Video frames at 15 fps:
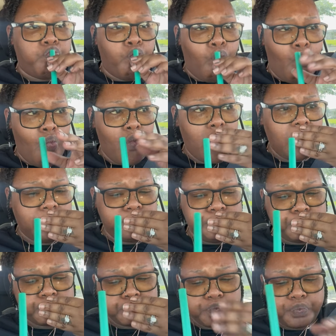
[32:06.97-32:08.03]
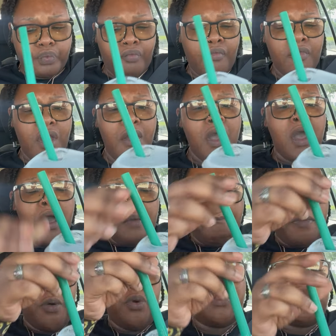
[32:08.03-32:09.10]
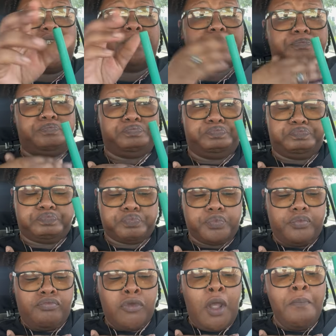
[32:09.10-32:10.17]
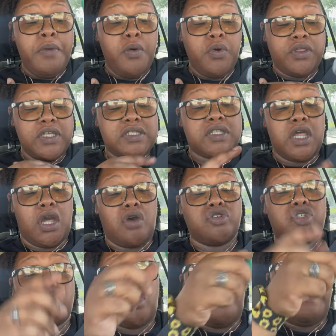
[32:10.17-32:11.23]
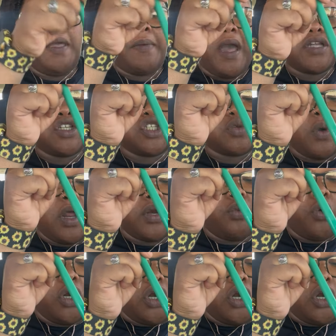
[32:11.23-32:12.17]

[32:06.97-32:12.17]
Mm. But with the but with this big old straw, baby, I just swallowed one of